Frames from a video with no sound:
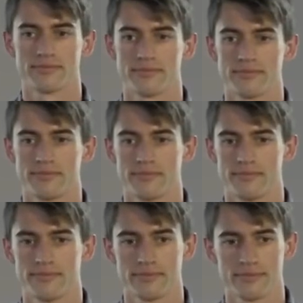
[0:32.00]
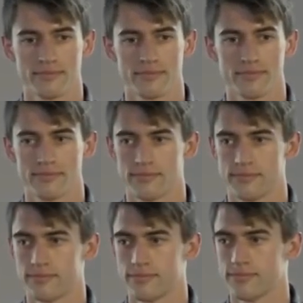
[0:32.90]

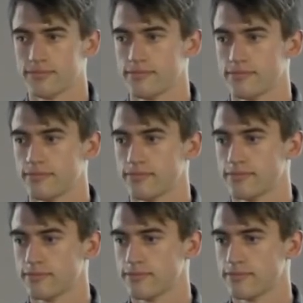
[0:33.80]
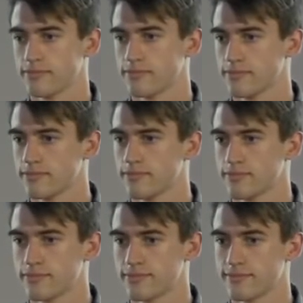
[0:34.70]

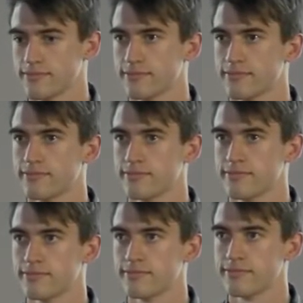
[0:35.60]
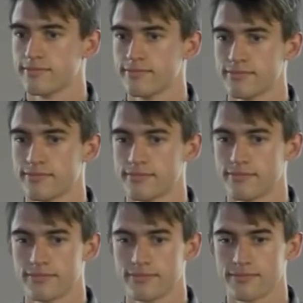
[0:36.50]

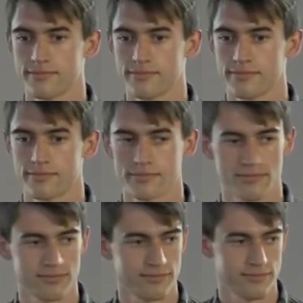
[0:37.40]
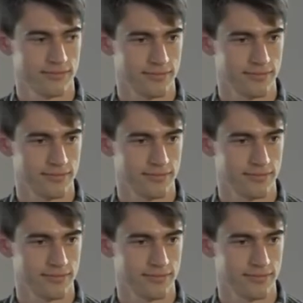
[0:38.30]
(no one is talking)